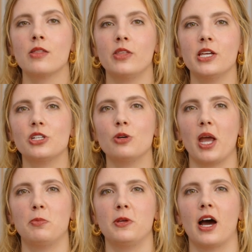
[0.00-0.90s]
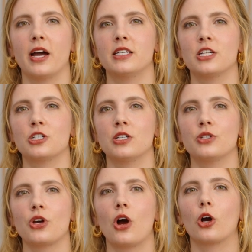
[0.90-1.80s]
These new API
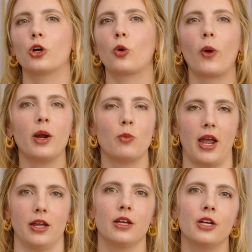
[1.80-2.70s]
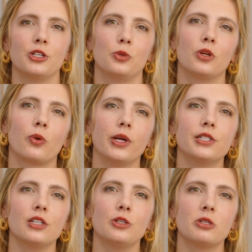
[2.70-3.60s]
additions are a great way to increase
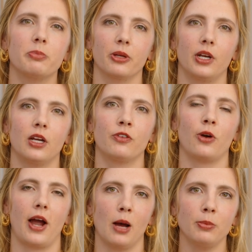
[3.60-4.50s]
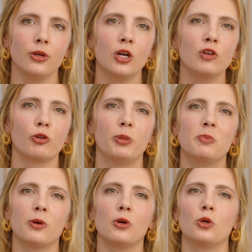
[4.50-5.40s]
the usability of your app for
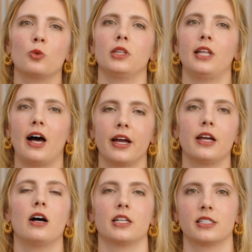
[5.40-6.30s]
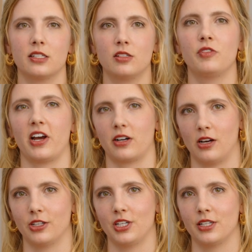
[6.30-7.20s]
people who rely on assistive
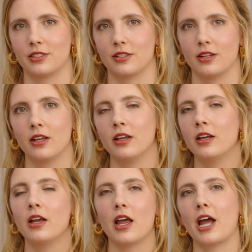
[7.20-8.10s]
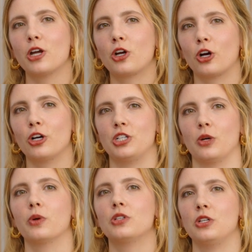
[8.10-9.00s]
technologies. And I encourage
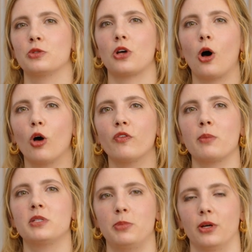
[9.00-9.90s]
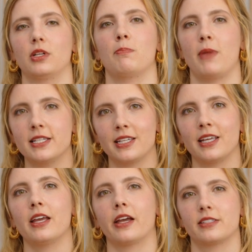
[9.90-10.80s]
you to use all of them to build
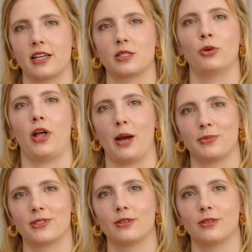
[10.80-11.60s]
amazing, accessible apps.